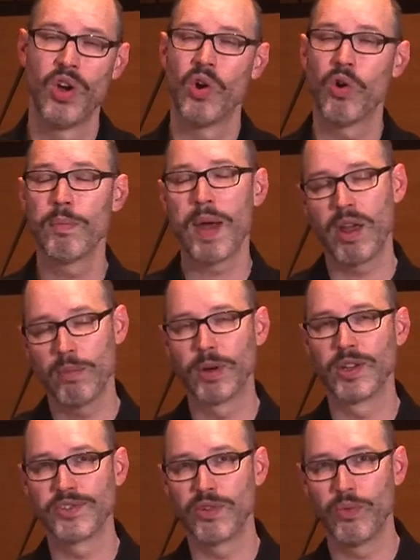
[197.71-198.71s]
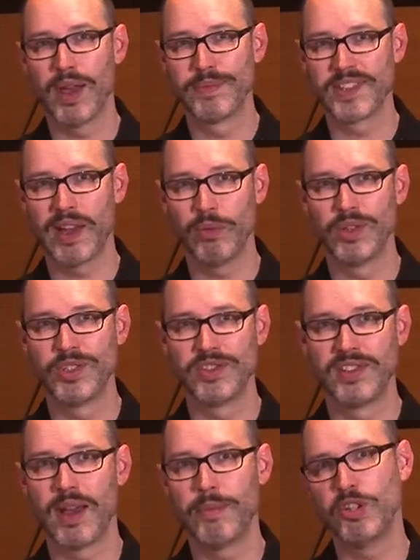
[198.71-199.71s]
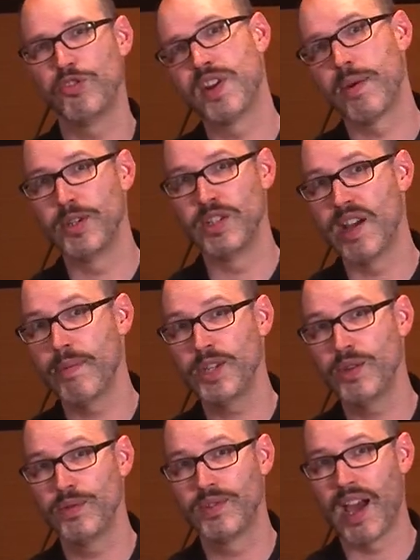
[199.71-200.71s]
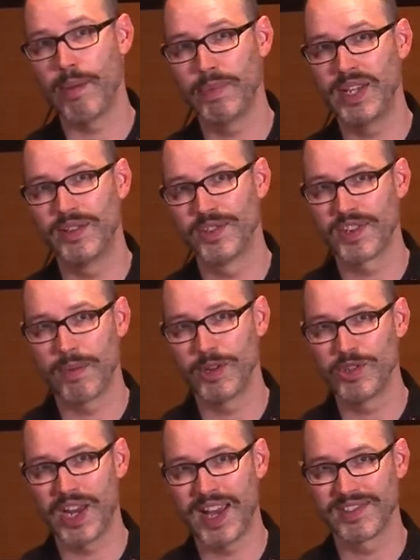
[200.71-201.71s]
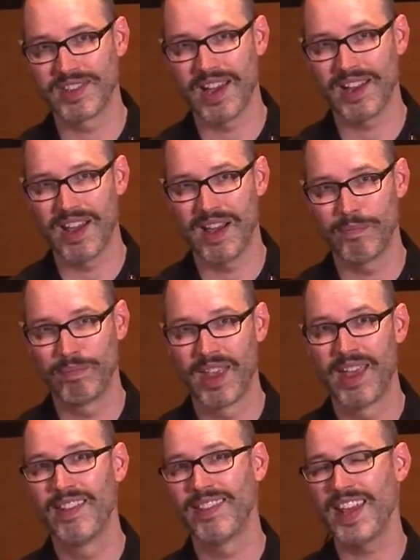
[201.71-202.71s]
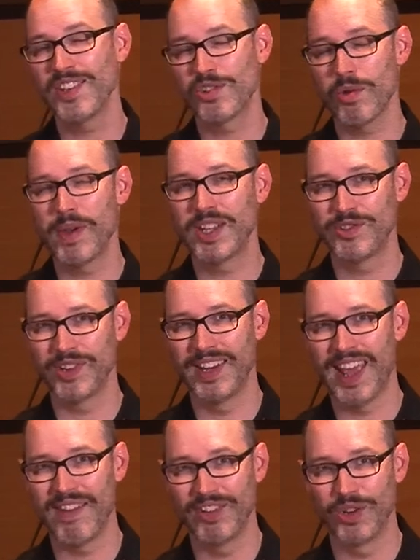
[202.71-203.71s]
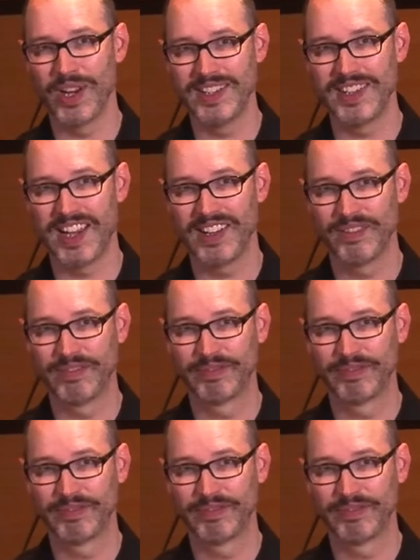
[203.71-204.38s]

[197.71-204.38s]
or my own personal website, which is www.petersommerjazz.com. Thanks so much and have a great day.